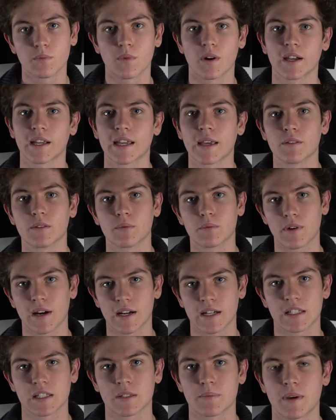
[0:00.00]
why I kept the
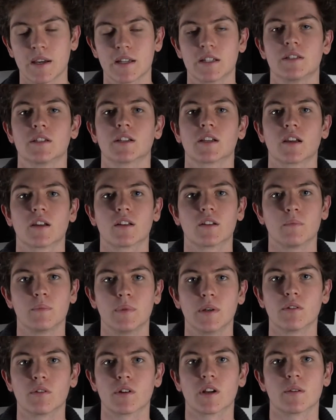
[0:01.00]
practice pad, to kind of
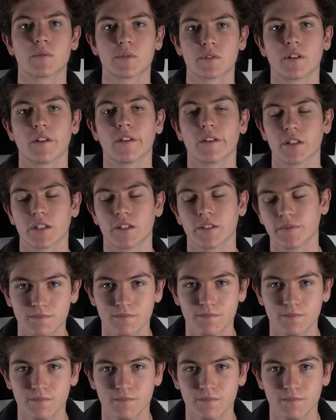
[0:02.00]
build it up slowly.